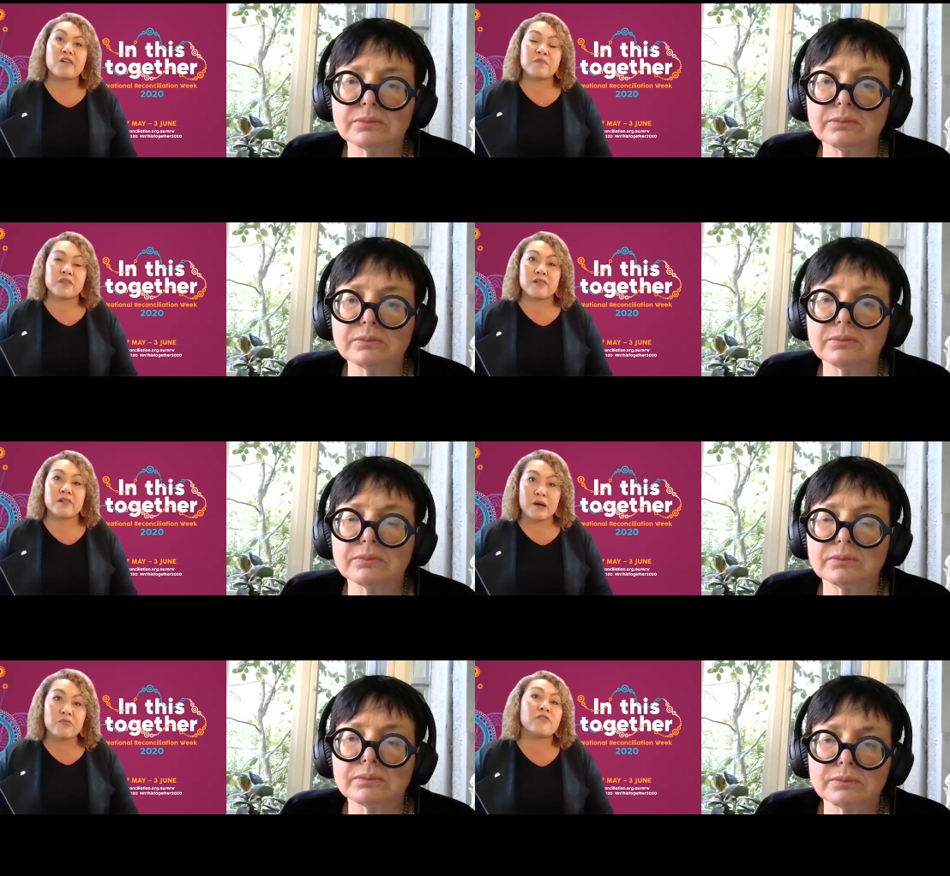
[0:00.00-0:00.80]
Speaker 1: There are a
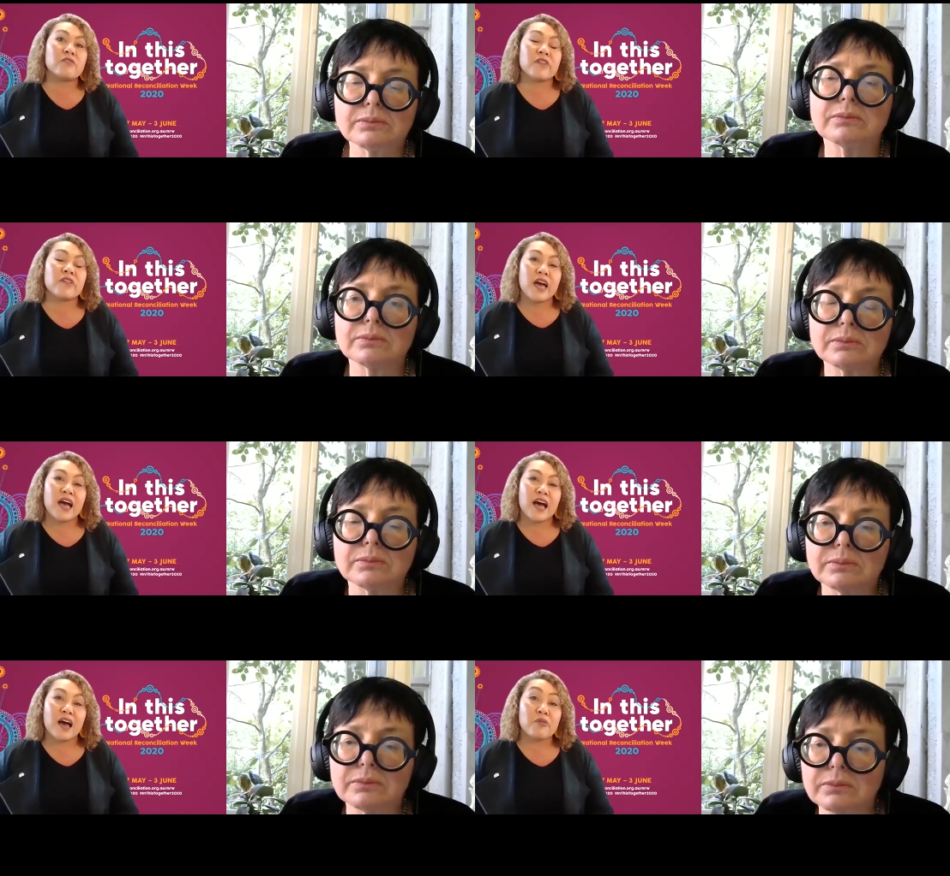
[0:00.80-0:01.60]
number of
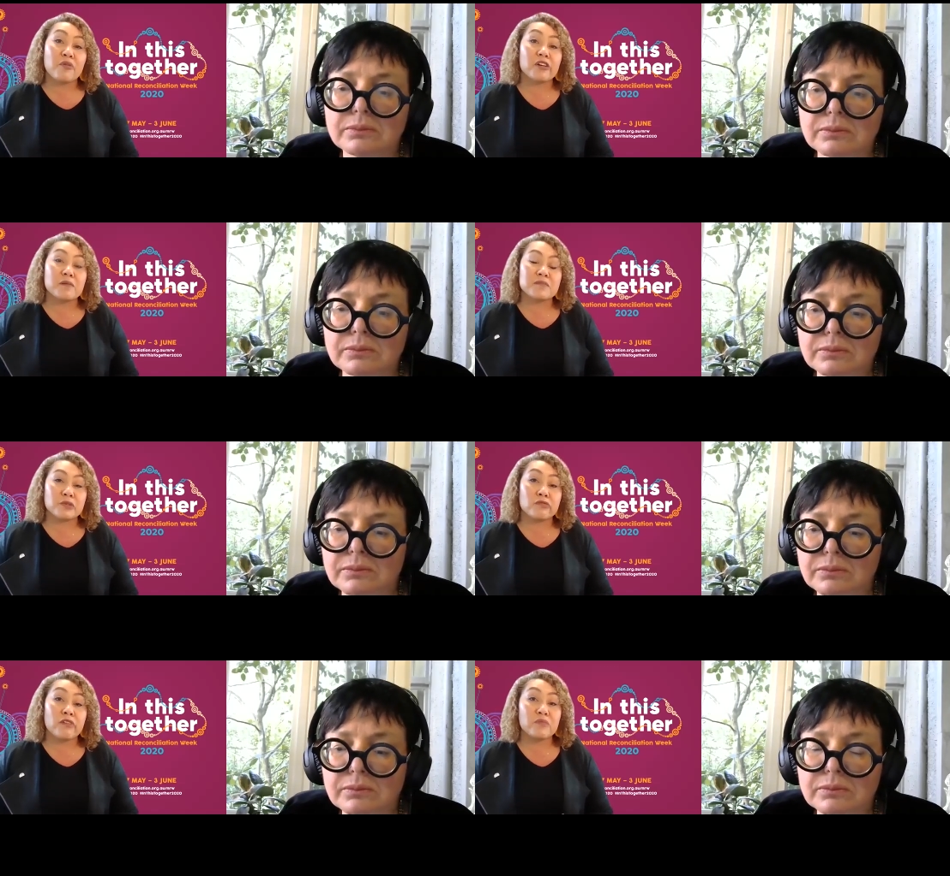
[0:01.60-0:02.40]
uh, programs that we
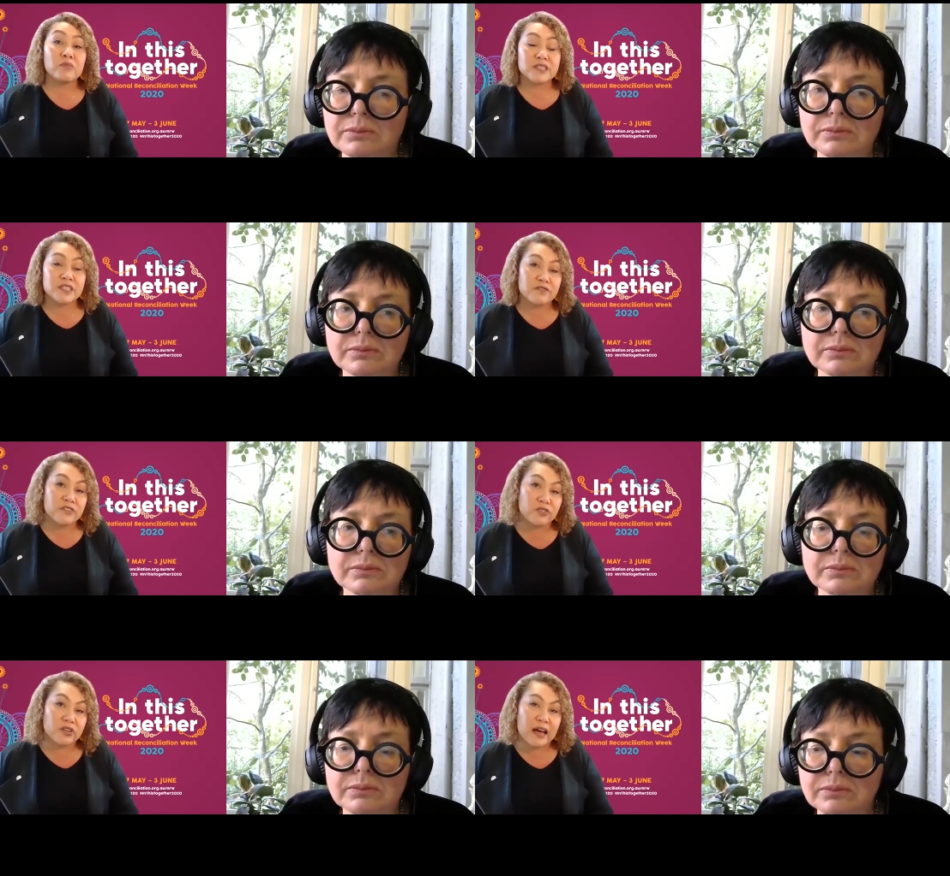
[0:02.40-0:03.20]
run with different,
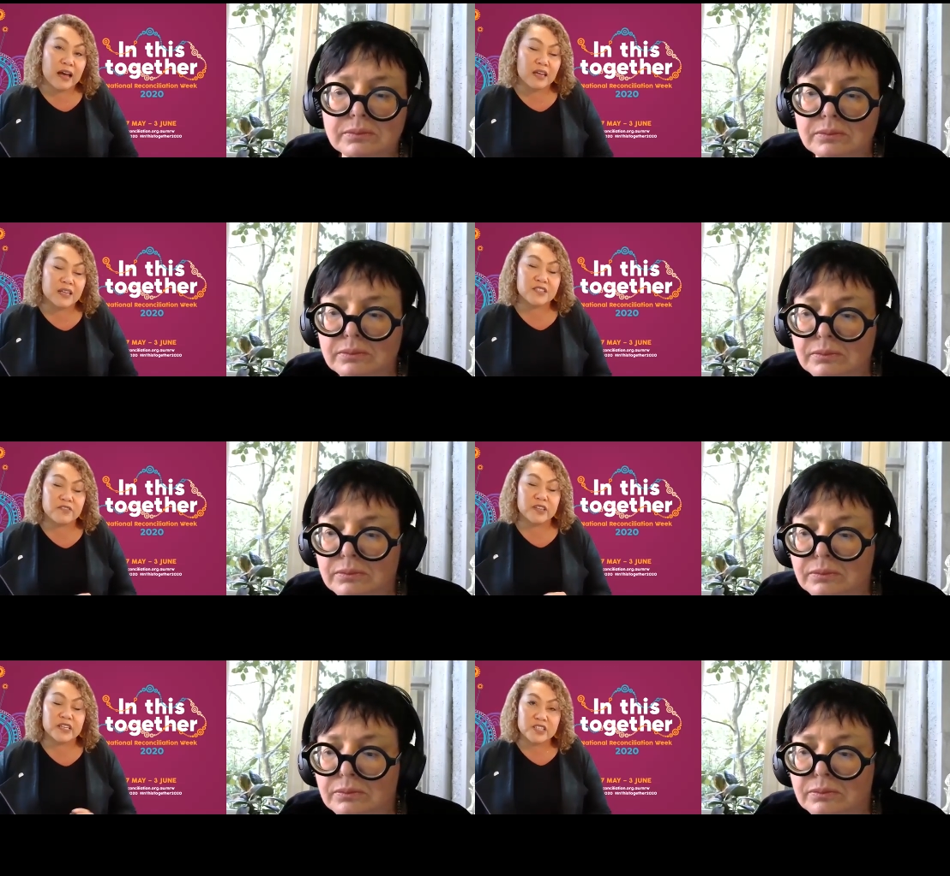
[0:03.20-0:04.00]
uh,
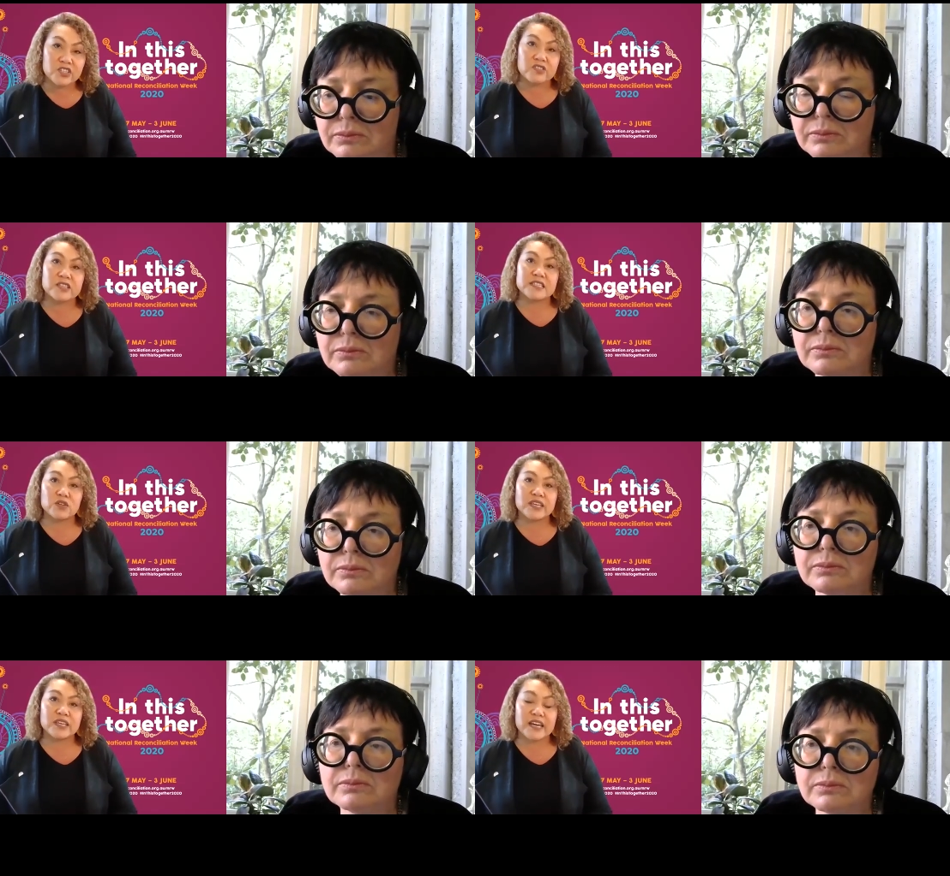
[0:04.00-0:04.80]
different industries, and
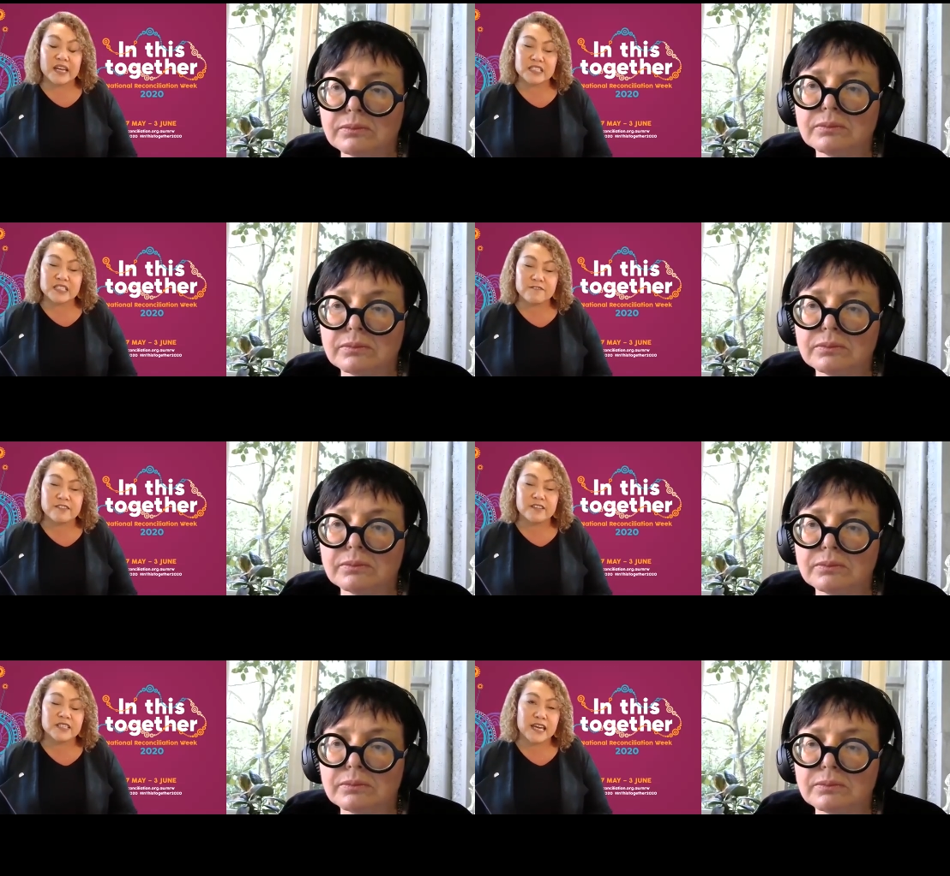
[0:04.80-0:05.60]
looking at
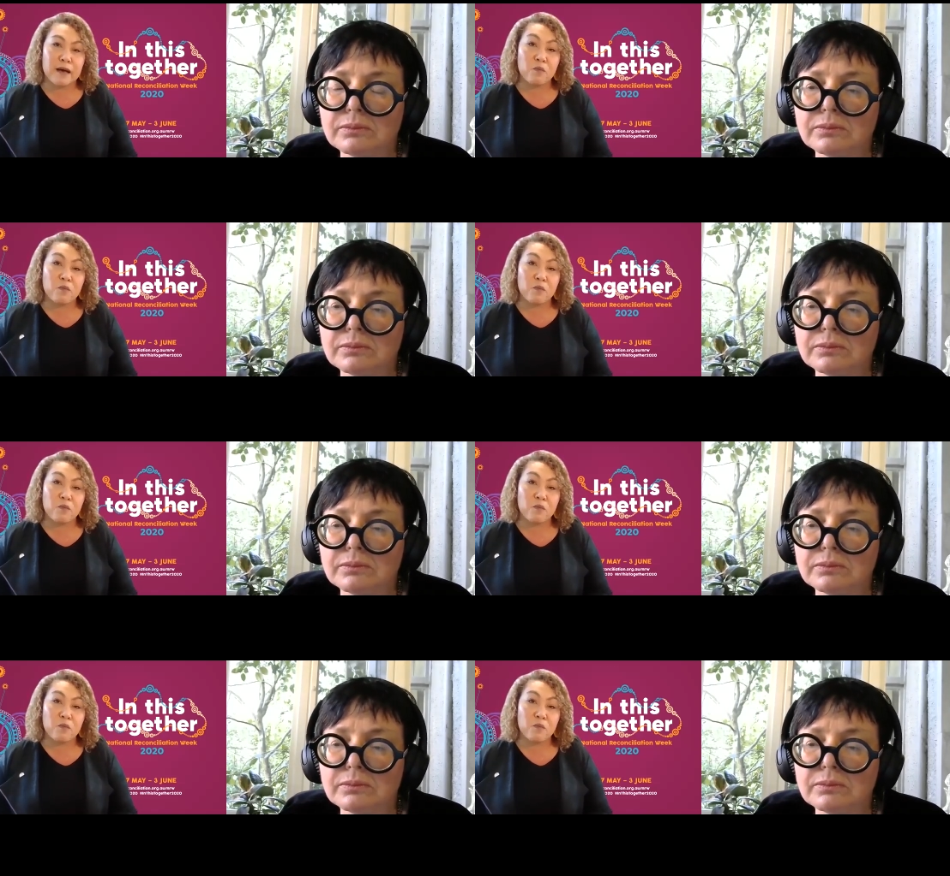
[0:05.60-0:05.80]
different um,